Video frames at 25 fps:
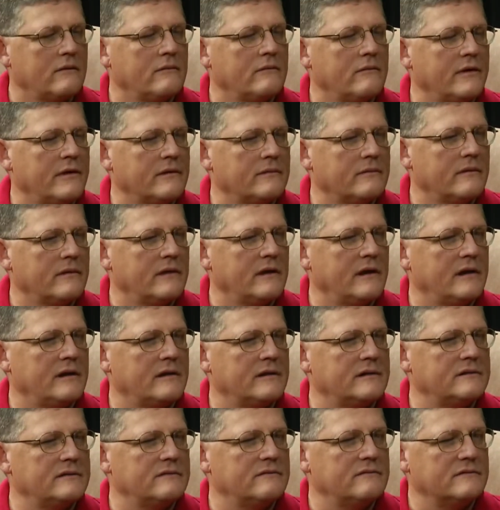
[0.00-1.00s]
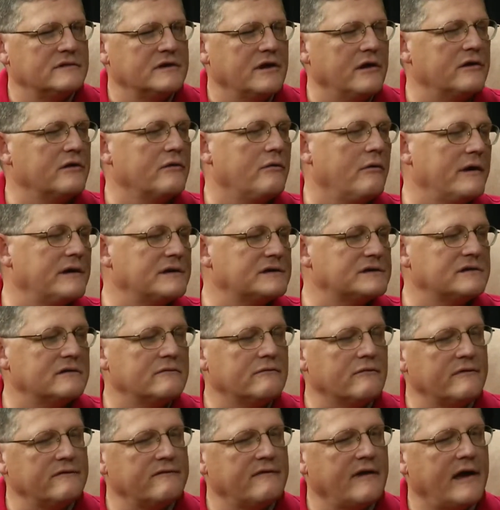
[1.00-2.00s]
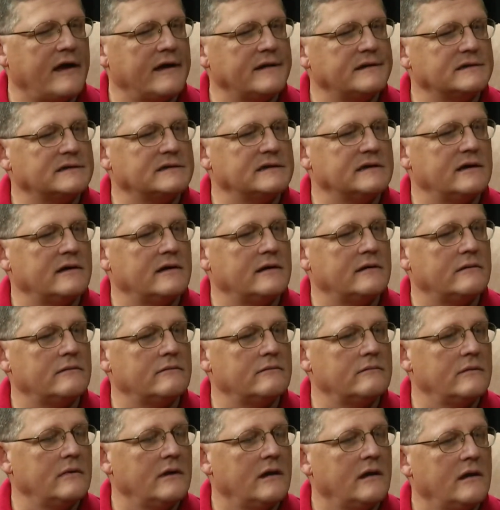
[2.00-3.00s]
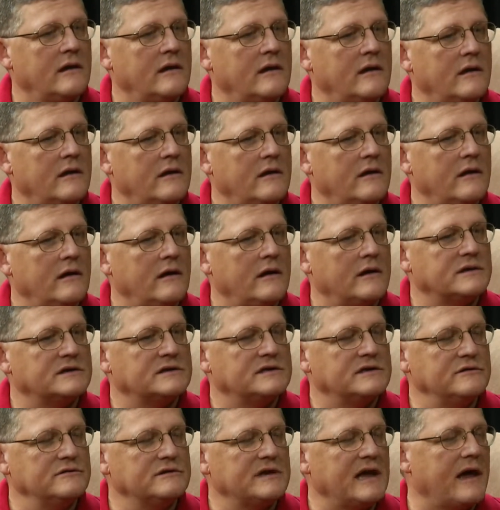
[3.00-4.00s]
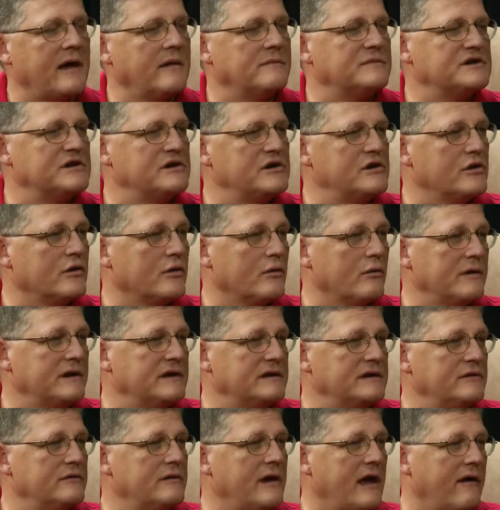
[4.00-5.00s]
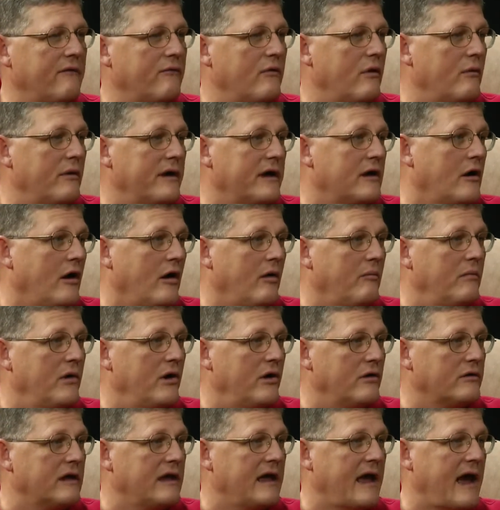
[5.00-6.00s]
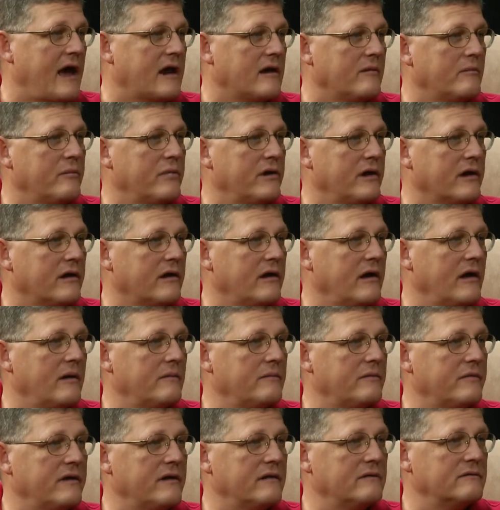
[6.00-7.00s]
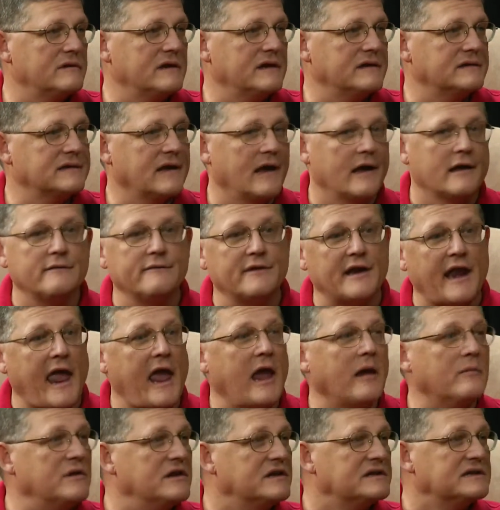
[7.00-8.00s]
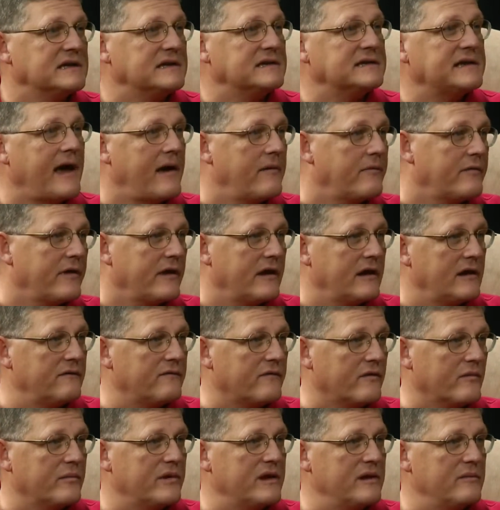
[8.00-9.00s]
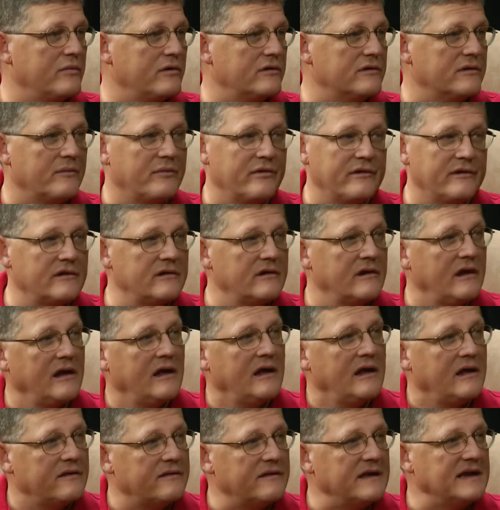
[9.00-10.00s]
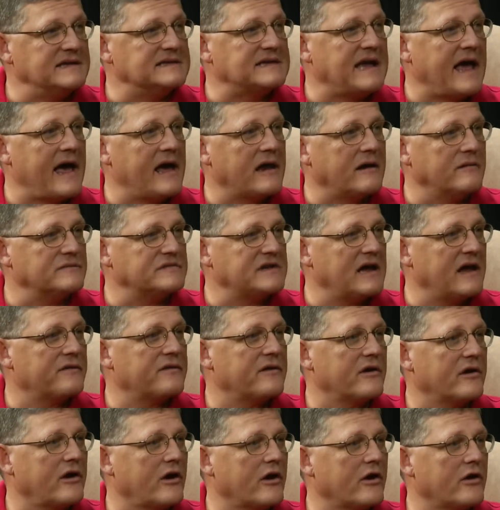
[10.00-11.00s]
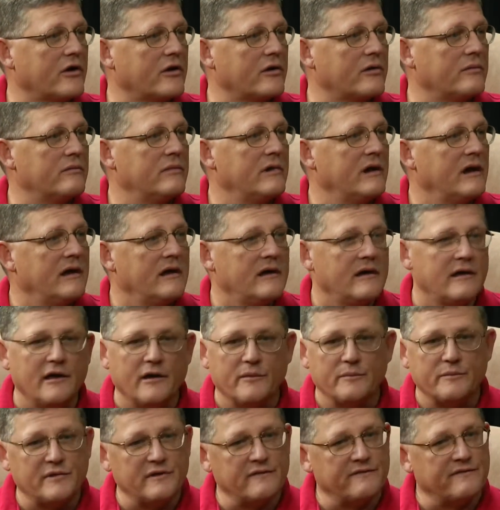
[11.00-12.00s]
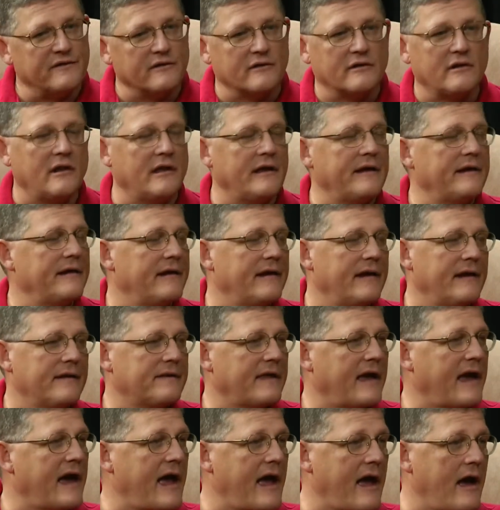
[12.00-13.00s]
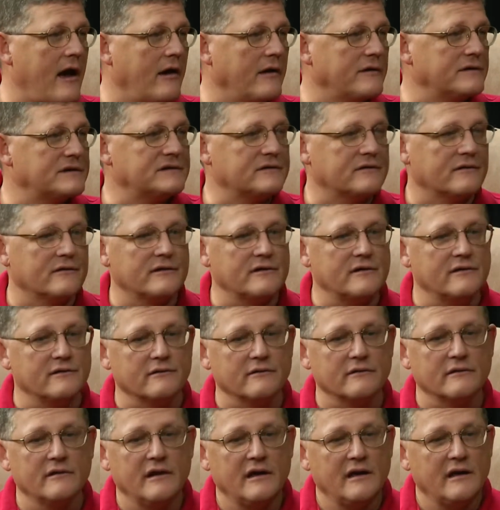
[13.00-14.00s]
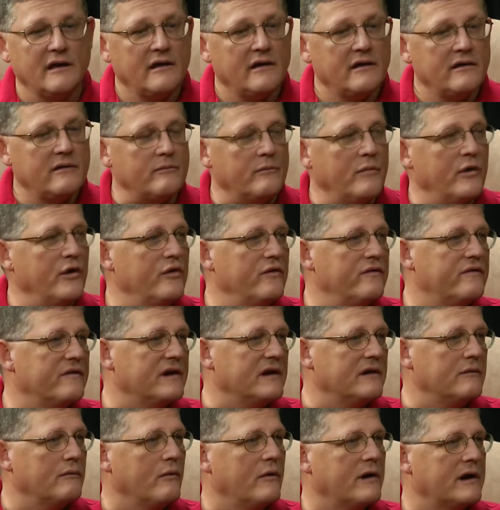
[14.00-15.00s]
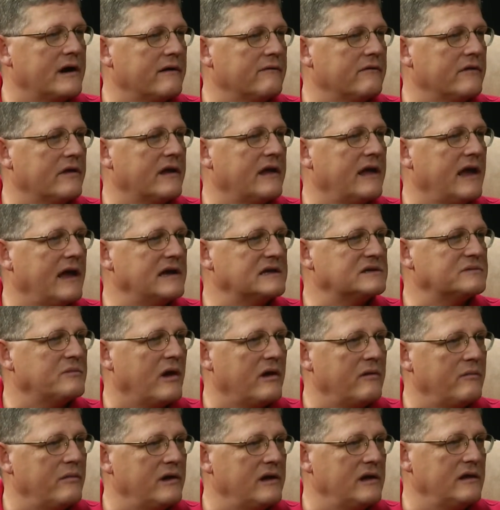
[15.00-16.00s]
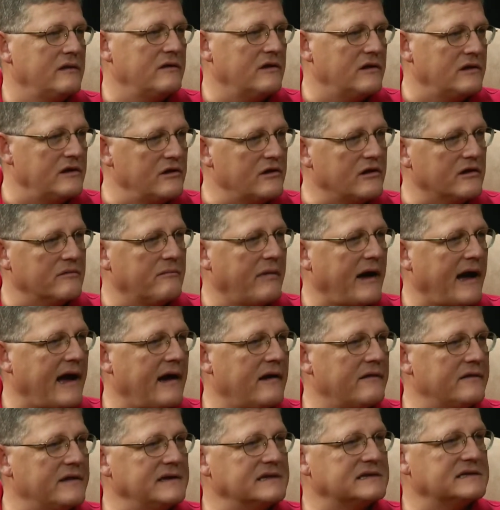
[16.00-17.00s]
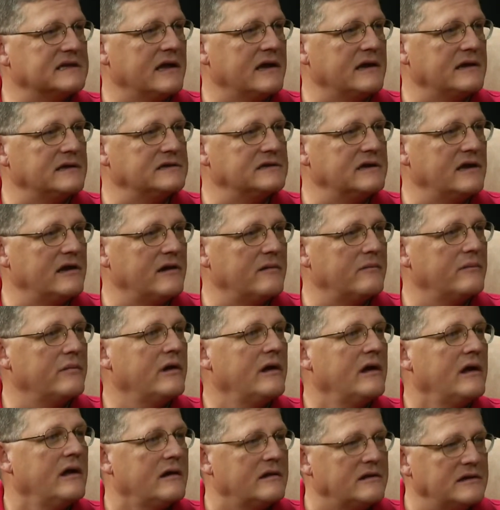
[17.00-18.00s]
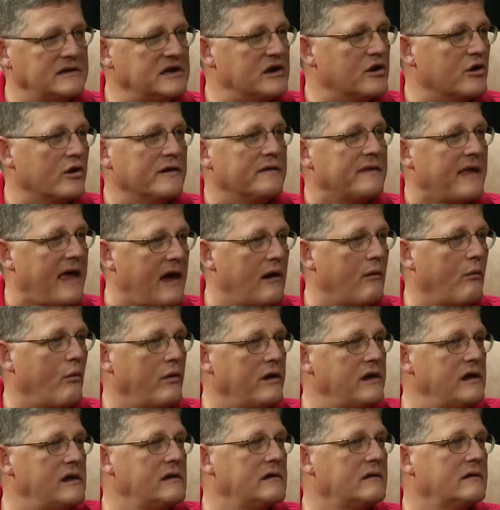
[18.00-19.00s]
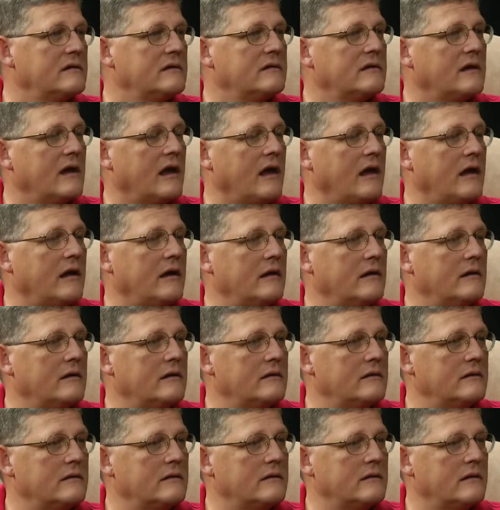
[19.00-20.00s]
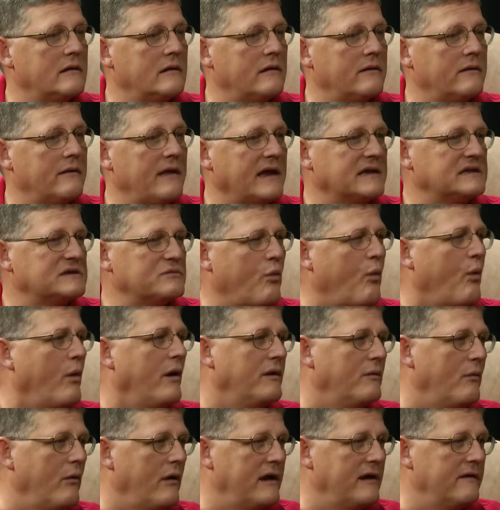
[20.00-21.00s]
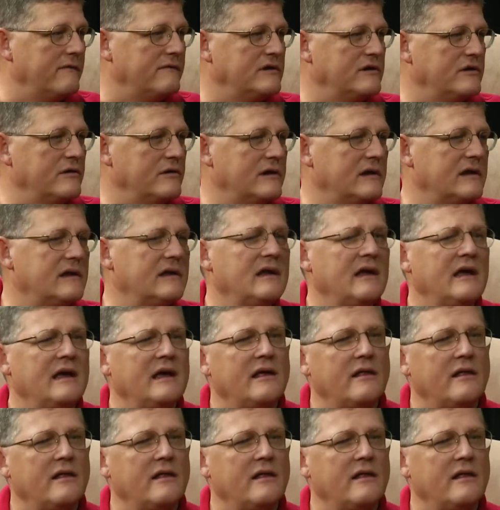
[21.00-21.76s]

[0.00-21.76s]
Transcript: Well, good question. We've got 2 times a year we do have what we call bulky item pickup. It's kind of an amnesty type thing for people to put these items at the curb, help you if you're cleaning out the house or you're moving, whatever the case may be. Then you can pile these things up during that week, and that's one way of doing it.